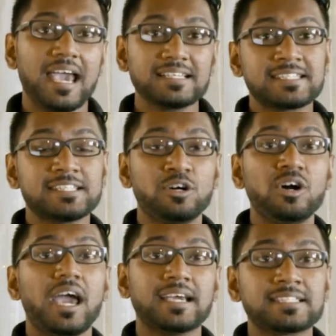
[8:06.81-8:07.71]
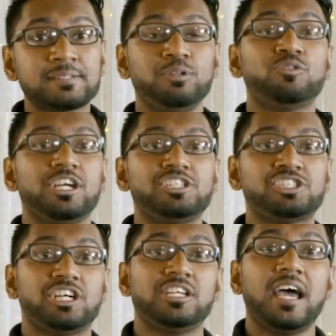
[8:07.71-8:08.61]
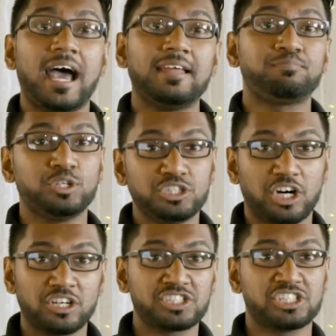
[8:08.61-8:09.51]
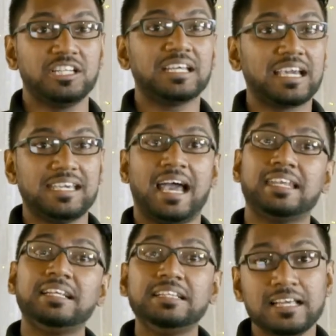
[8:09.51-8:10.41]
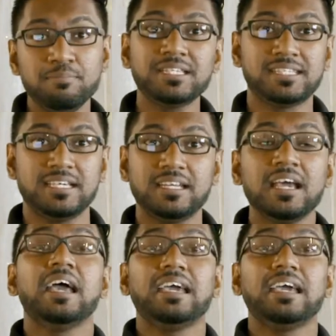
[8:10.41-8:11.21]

Esso Exploration and Production Guyana Limited